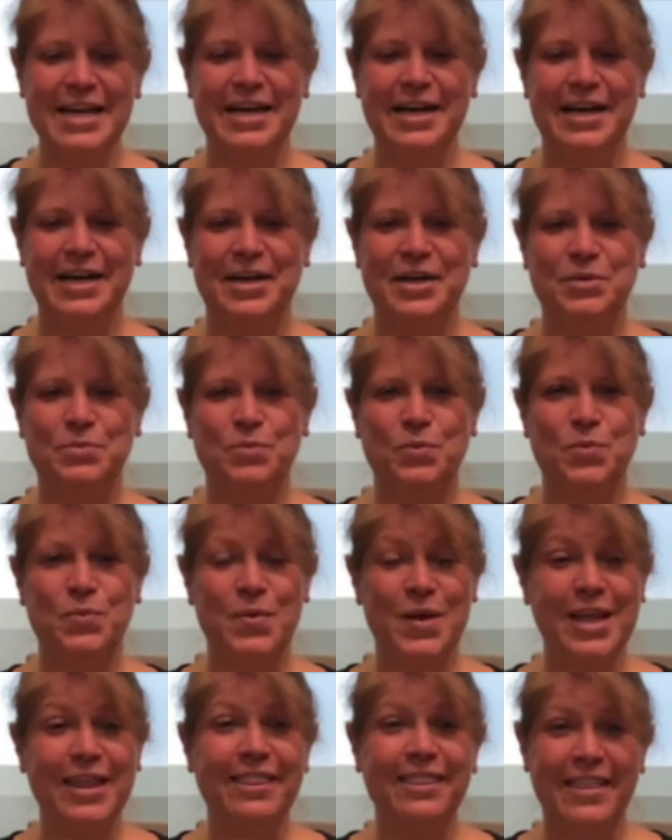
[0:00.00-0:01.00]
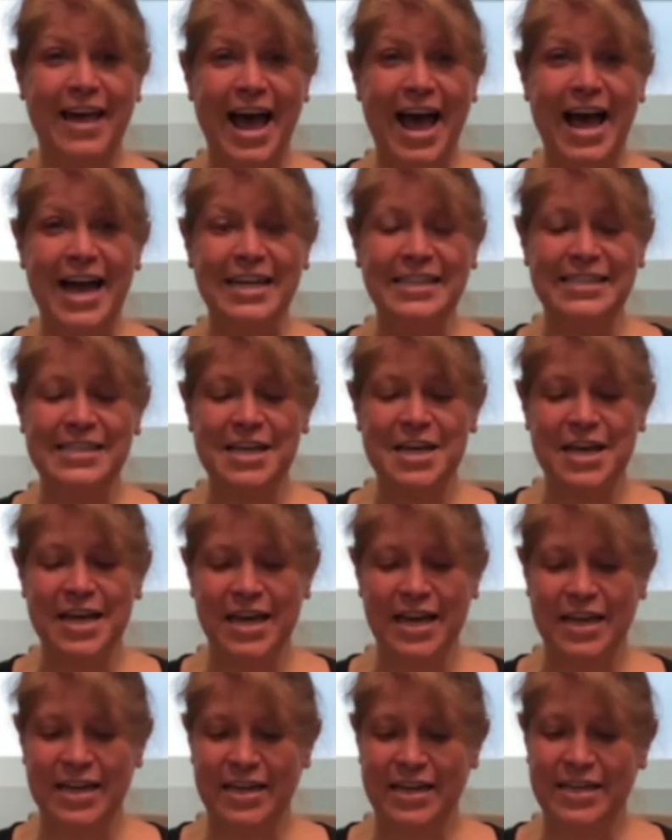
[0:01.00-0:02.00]
Um, with that,
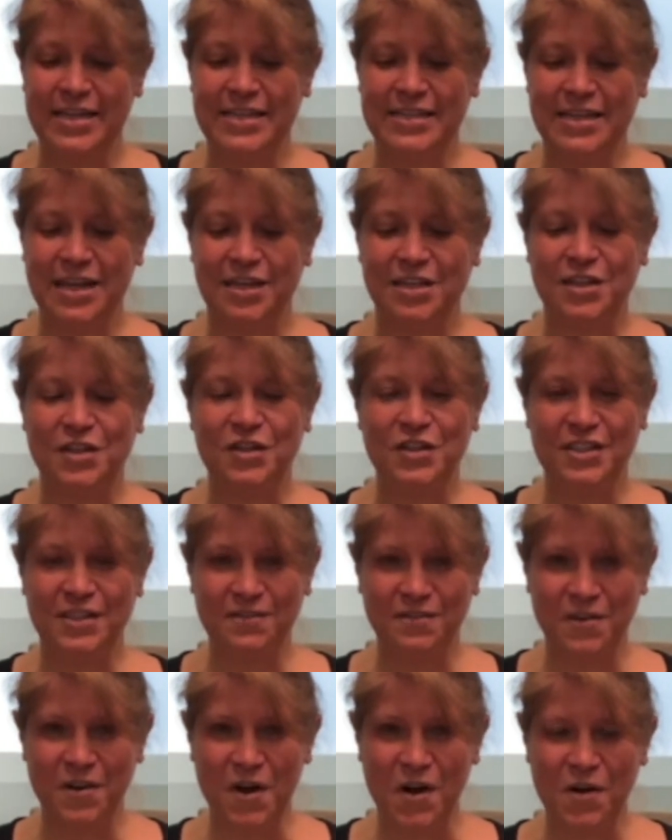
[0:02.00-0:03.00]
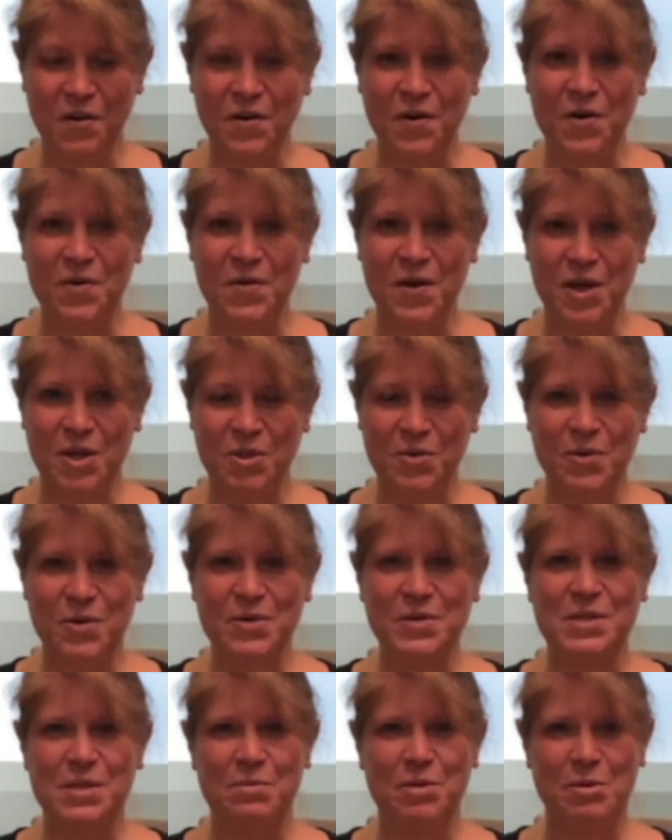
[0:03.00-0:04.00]
it is a little difficult going through
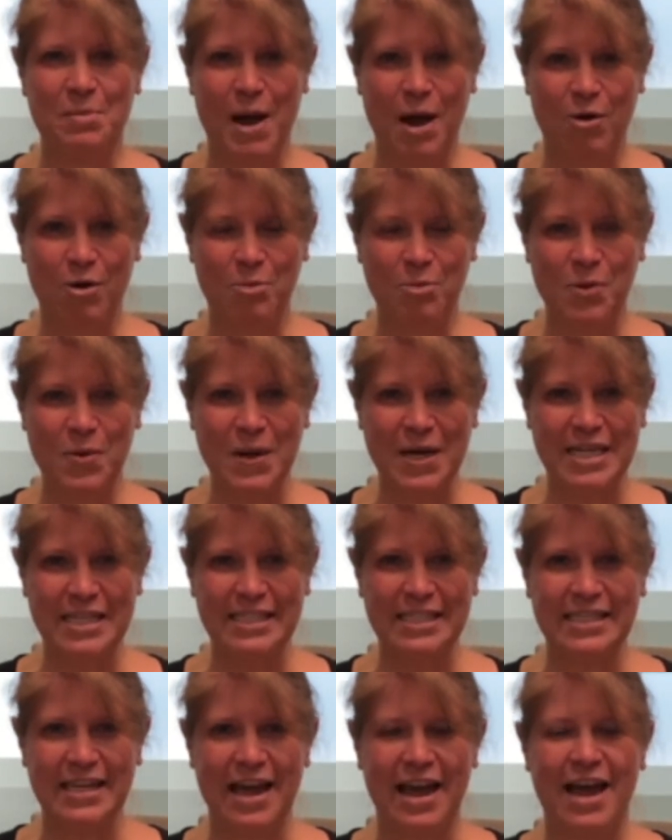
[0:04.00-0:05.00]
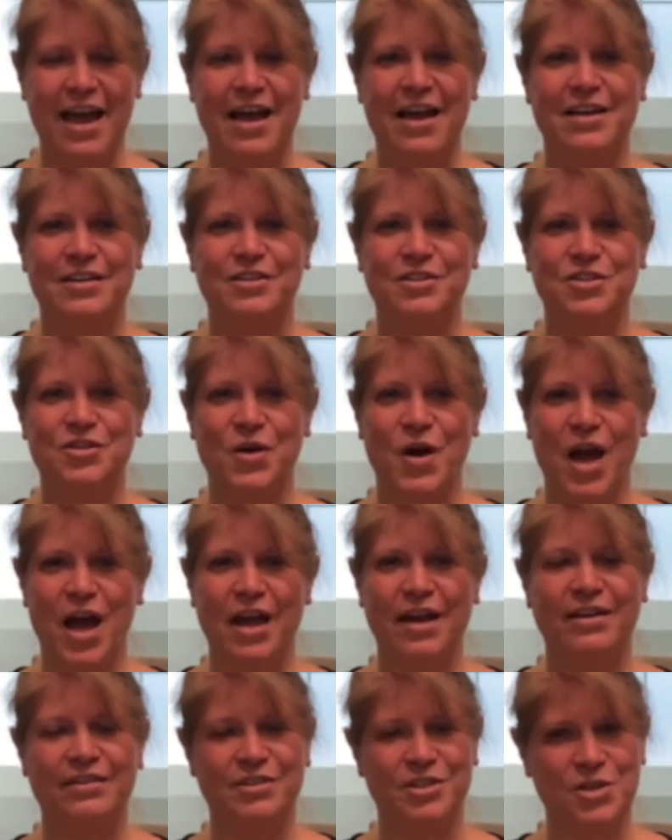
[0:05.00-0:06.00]
some of the PowerPoints and
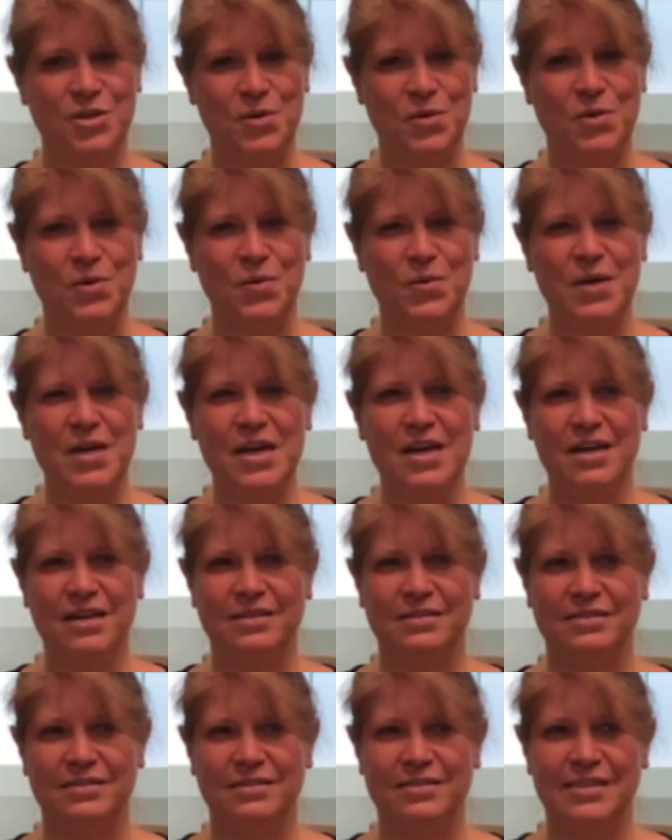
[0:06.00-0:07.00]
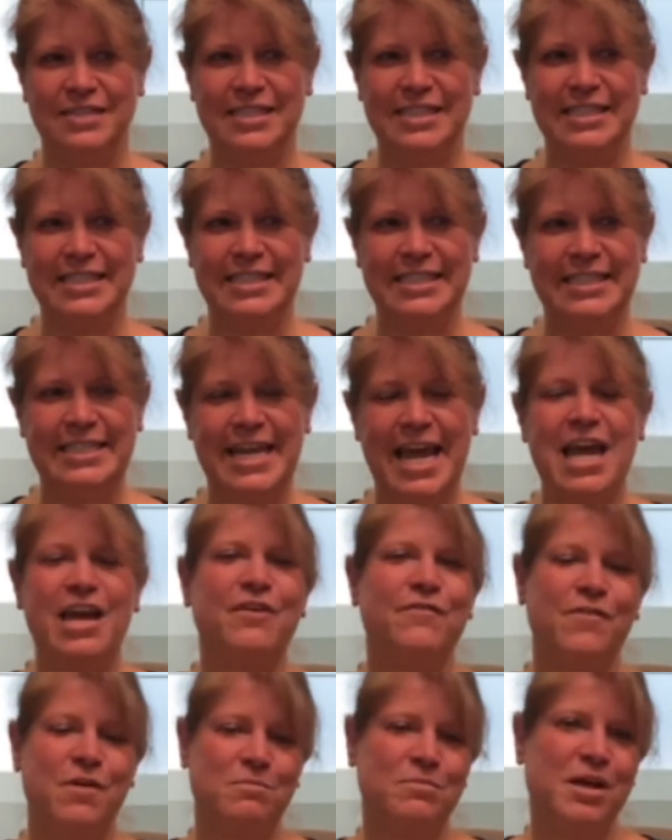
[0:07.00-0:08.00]
trying to take
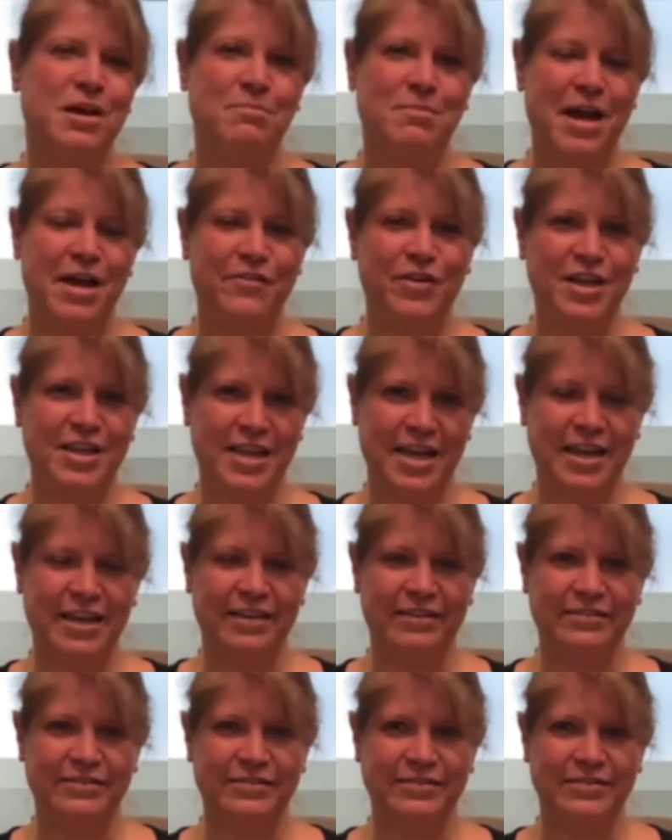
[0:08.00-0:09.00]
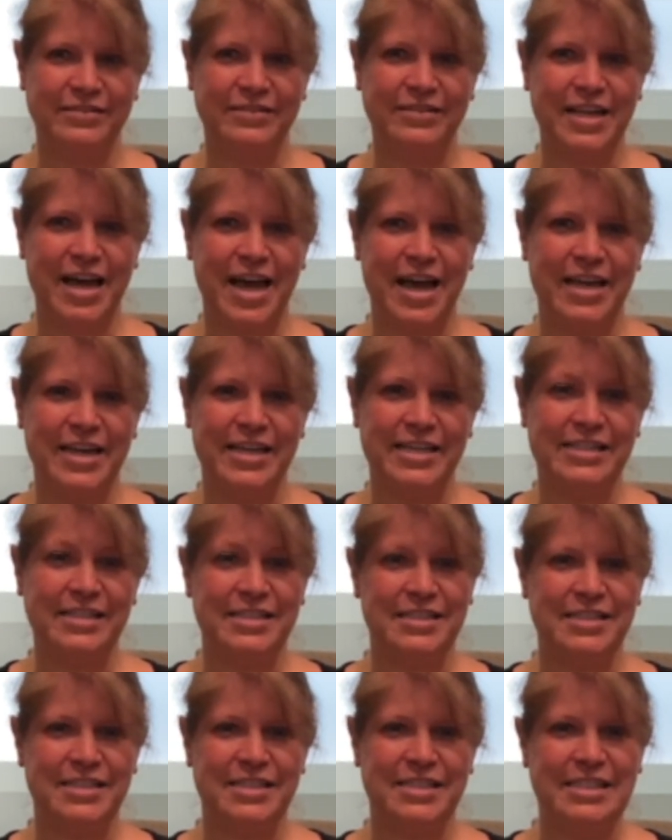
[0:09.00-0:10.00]
from them everything that is
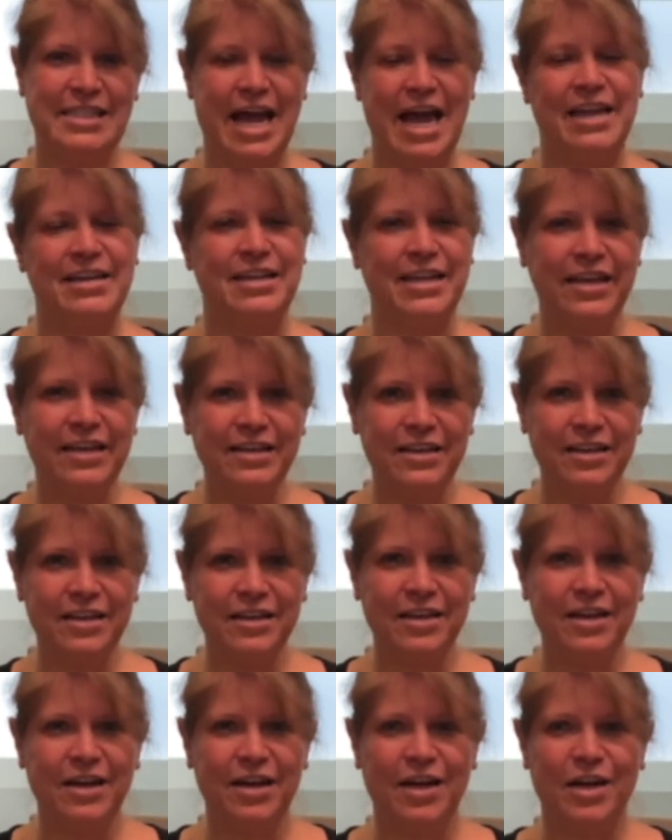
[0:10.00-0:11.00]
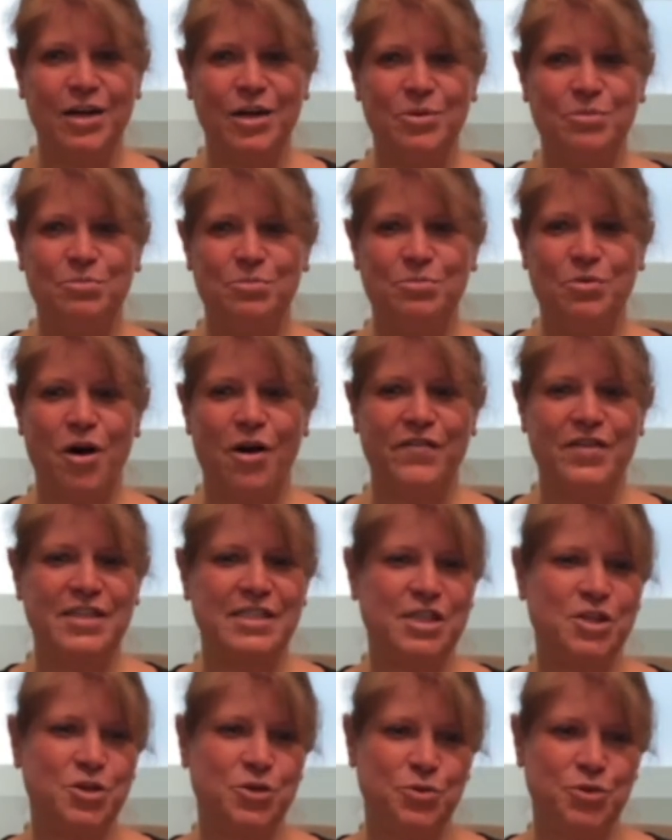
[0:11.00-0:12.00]
intended. Um,
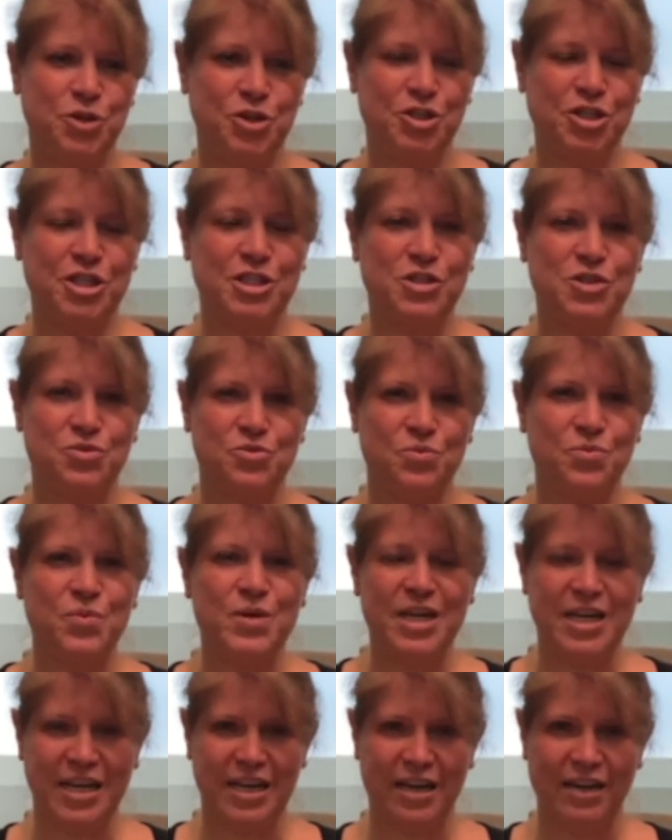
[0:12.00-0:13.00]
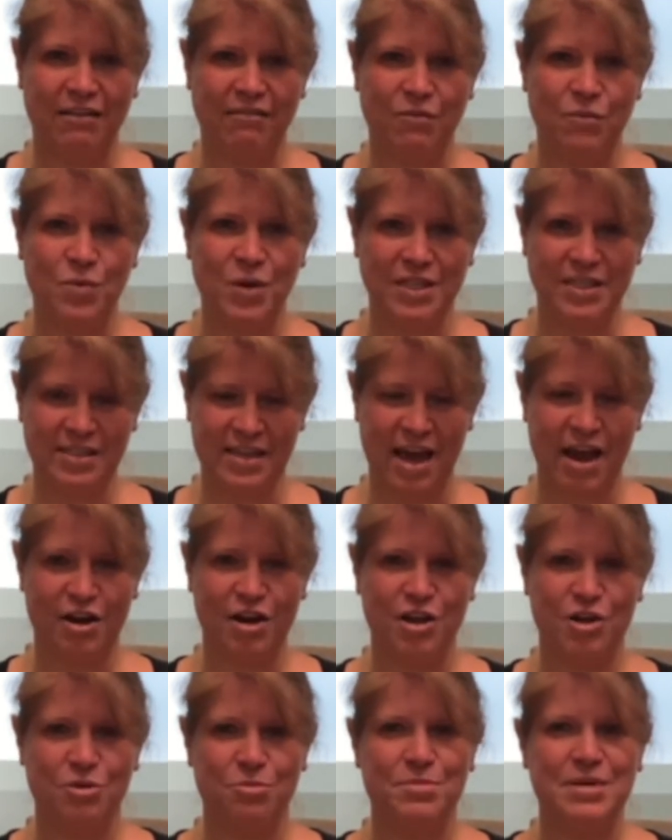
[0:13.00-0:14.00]
obviously, you're just reading what's there.
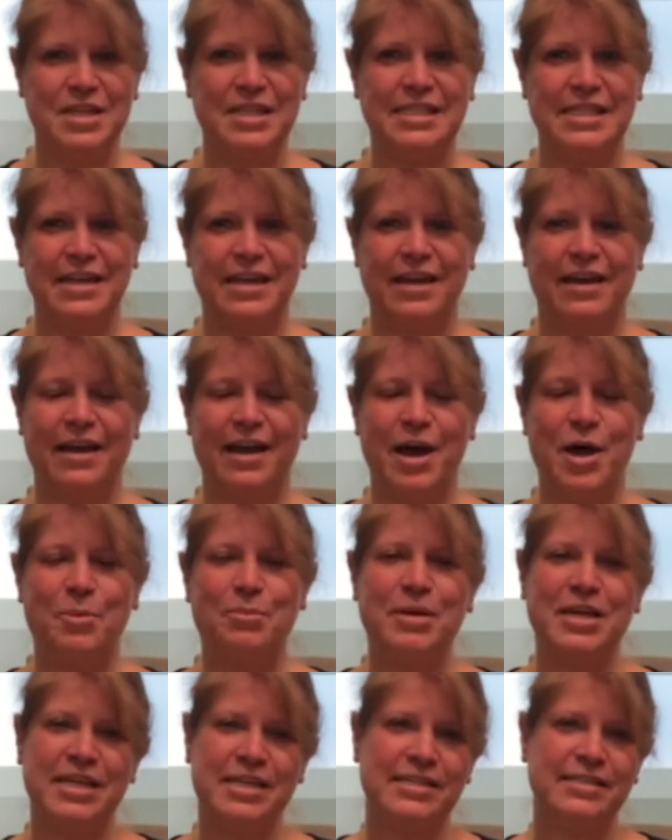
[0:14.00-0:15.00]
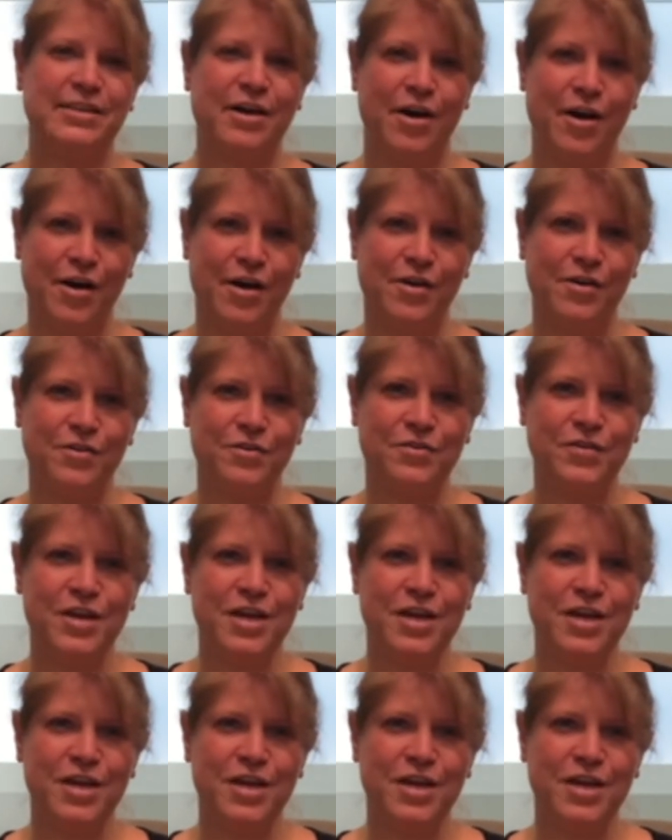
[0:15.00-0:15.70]
You're missing a piece of